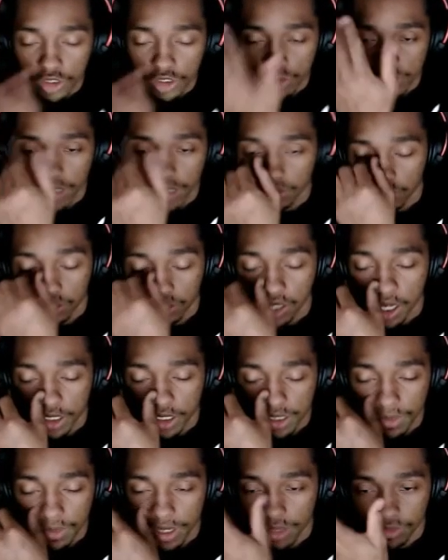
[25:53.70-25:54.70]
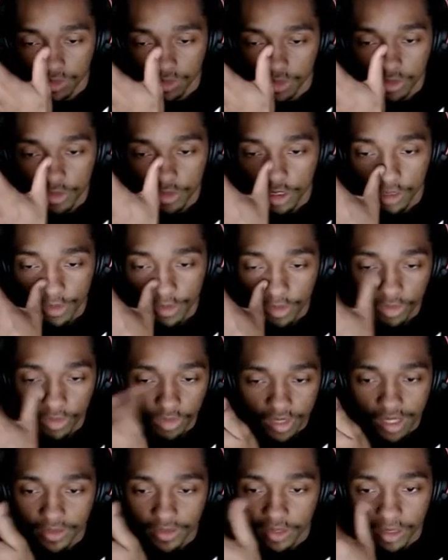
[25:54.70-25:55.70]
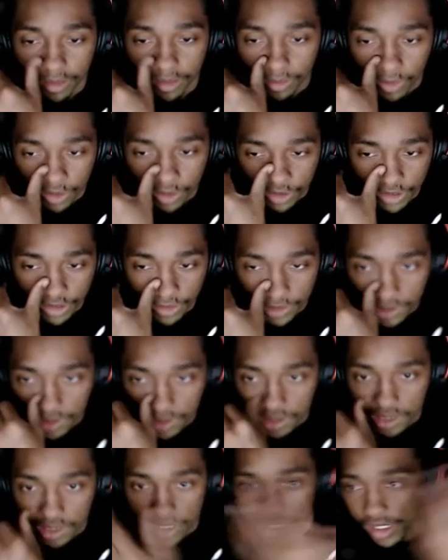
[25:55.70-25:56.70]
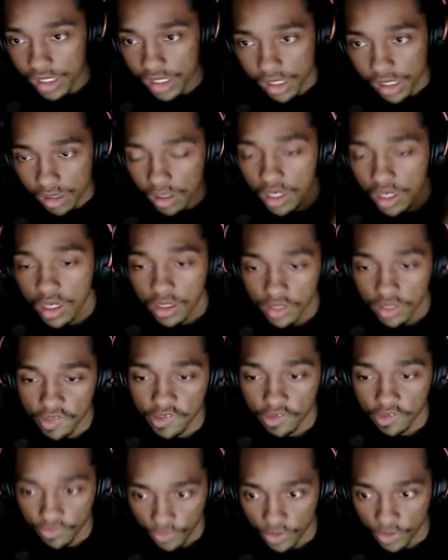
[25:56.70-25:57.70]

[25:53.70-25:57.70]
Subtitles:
count the locking, but I don't people don't count that anymore. So it's just like this is first